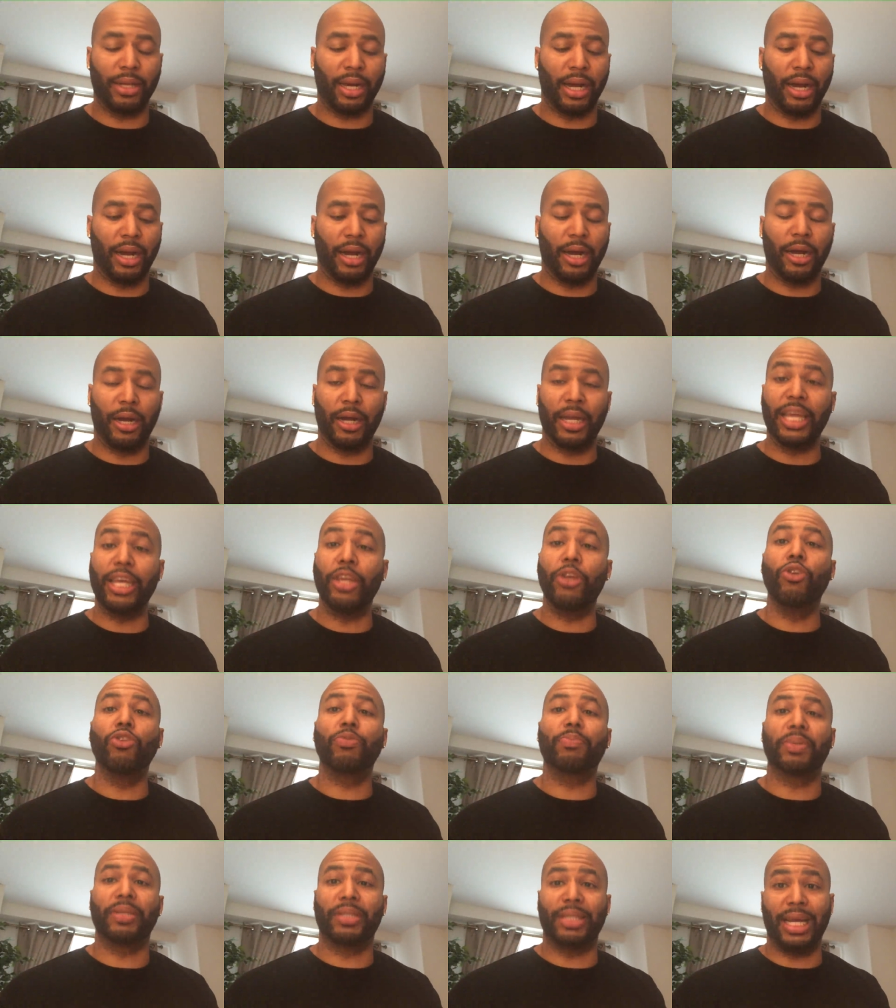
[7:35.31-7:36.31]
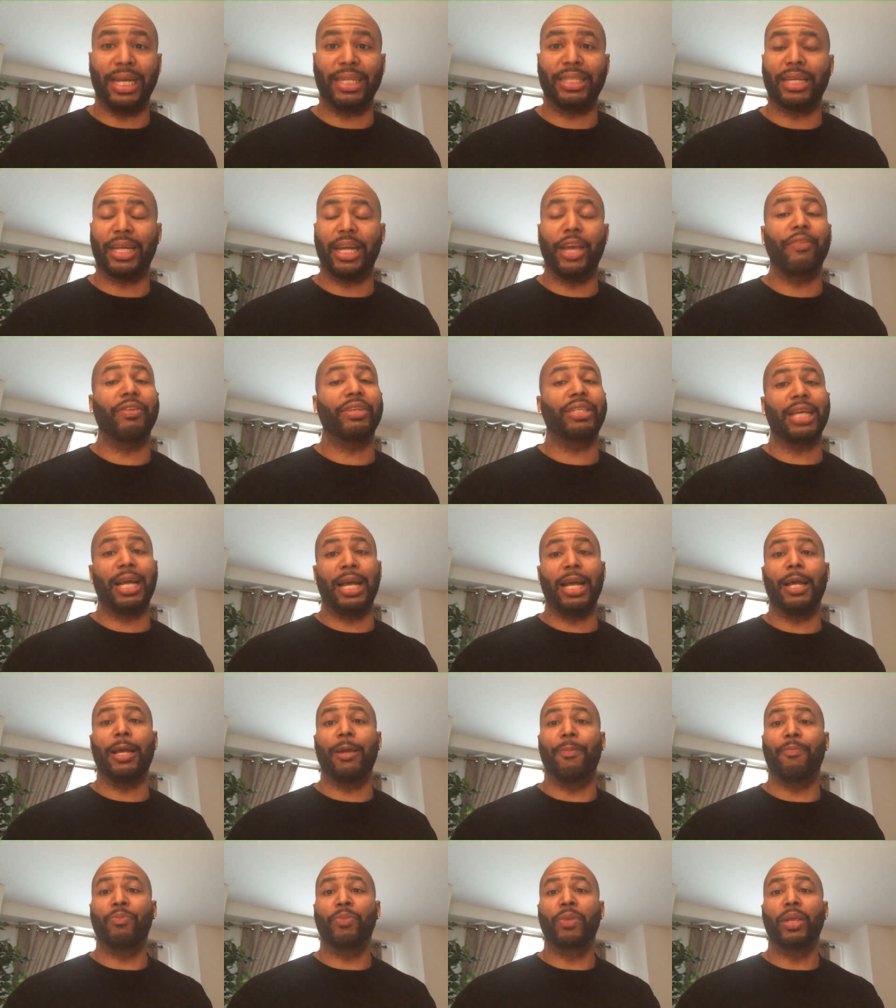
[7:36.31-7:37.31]
Uh, he used protection every
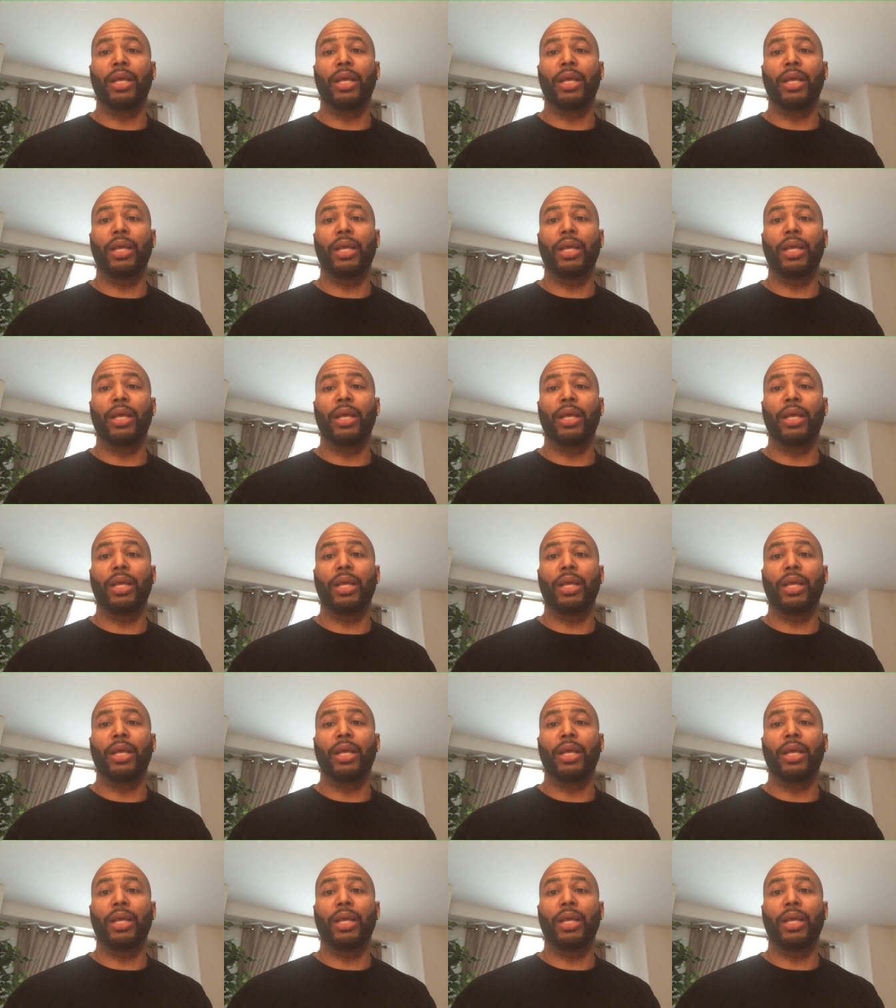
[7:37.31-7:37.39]
time,